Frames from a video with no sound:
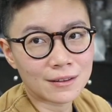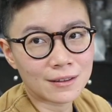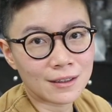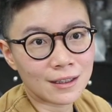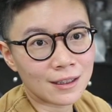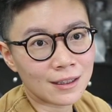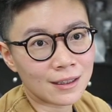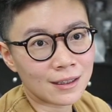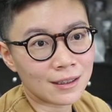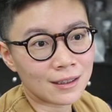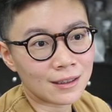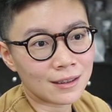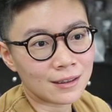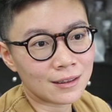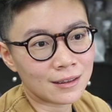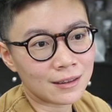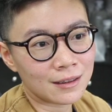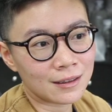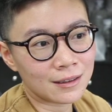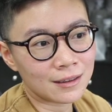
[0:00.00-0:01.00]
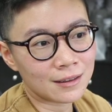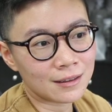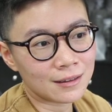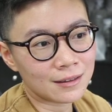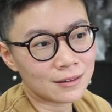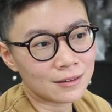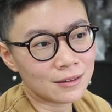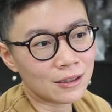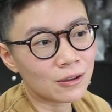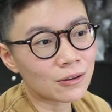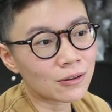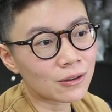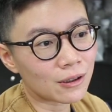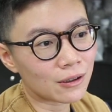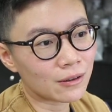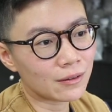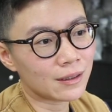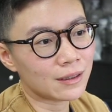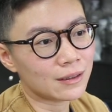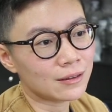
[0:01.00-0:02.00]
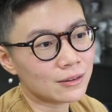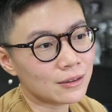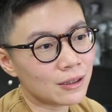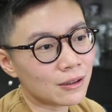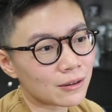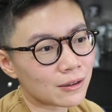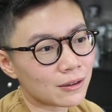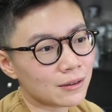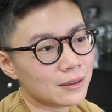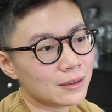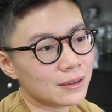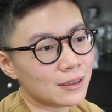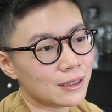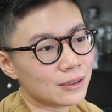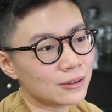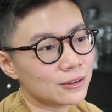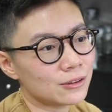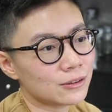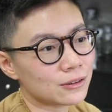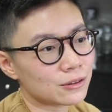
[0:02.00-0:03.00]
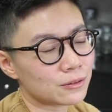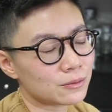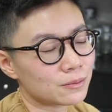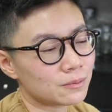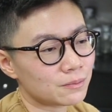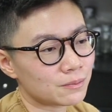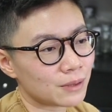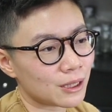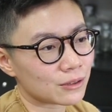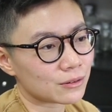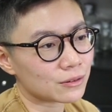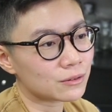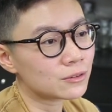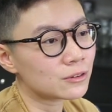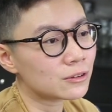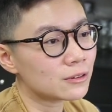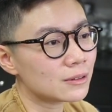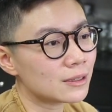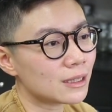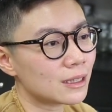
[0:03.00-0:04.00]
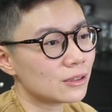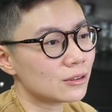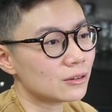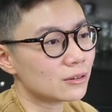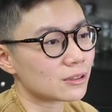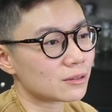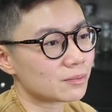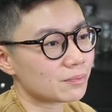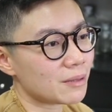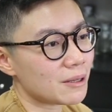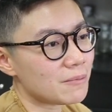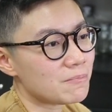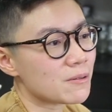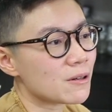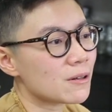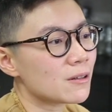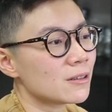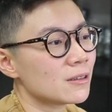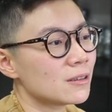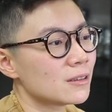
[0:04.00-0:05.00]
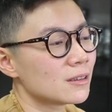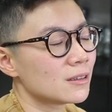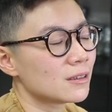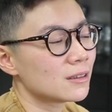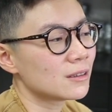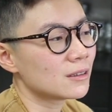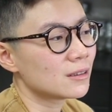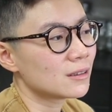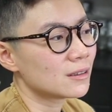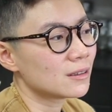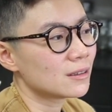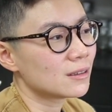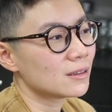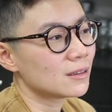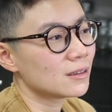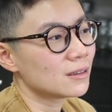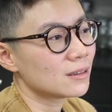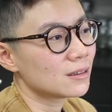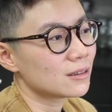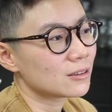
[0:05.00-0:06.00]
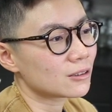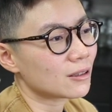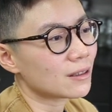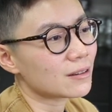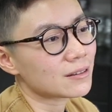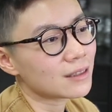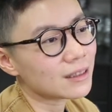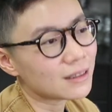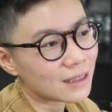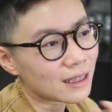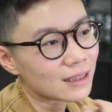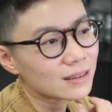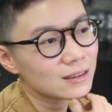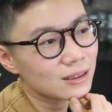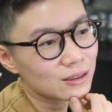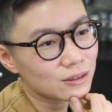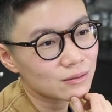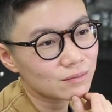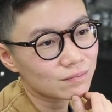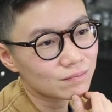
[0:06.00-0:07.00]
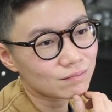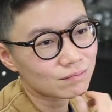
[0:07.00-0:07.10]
they, local, locally they use passion fruit, they use pepper. So I think that's a,